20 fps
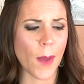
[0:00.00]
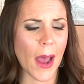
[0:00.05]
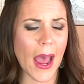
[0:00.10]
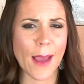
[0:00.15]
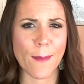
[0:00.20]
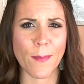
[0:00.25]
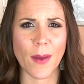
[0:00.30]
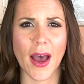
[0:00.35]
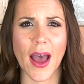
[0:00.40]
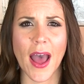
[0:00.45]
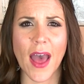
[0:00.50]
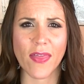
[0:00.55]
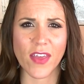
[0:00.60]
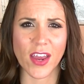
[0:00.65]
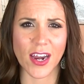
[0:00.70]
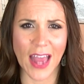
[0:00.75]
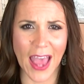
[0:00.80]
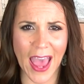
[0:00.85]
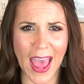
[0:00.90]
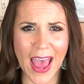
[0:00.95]
paper and
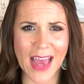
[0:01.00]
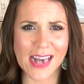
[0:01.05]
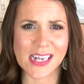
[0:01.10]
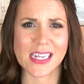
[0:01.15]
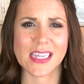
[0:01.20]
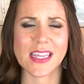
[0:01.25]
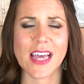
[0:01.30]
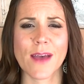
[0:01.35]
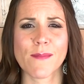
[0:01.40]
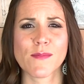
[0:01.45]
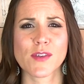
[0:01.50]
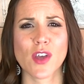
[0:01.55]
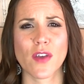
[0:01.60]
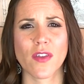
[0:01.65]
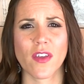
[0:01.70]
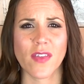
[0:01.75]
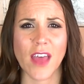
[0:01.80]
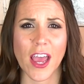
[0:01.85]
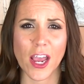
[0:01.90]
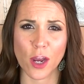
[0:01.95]
then hand to them so
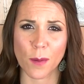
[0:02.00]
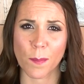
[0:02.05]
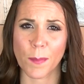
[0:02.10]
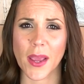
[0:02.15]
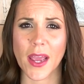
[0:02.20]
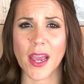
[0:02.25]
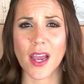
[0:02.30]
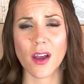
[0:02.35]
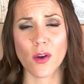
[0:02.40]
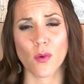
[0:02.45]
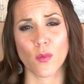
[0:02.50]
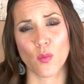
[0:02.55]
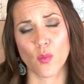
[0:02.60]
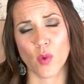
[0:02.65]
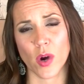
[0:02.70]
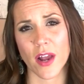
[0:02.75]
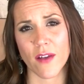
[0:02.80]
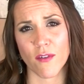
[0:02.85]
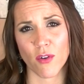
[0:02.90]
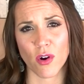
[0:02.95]
that they could pick
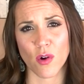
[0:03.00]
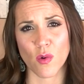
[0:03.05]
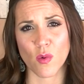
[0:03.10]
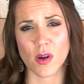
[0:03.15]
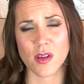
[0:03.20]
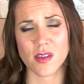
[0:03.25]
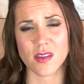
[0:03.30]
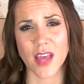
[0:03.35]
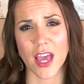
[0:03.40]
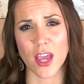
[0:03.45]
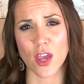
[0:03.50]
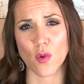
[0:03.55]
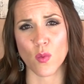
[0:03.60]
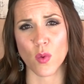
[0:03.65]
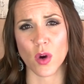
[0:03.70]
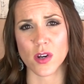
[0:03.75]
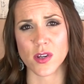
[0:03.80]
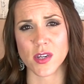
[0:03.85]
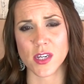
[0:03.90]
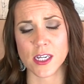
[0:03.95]
whatever it was that you
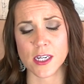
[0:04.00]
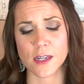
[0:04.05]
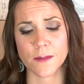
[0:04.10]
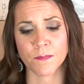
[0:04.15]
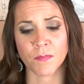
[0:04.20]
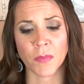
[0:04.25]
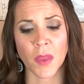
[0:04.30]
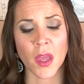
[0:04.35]
wanted.